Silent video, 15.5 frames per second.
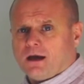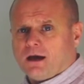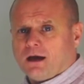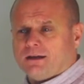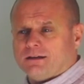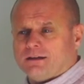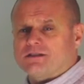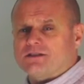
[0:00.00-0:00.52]

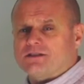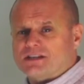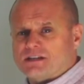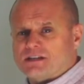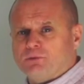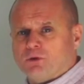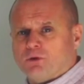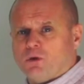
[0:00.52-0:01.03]
And it's a
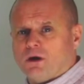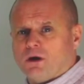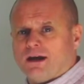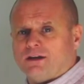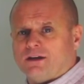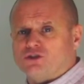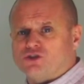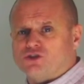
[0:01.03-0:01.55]
simple
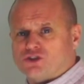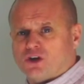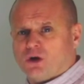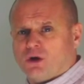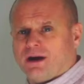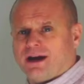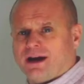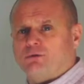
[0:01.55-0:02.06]
way to
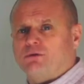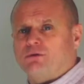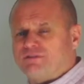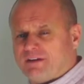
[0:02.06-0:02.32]
show how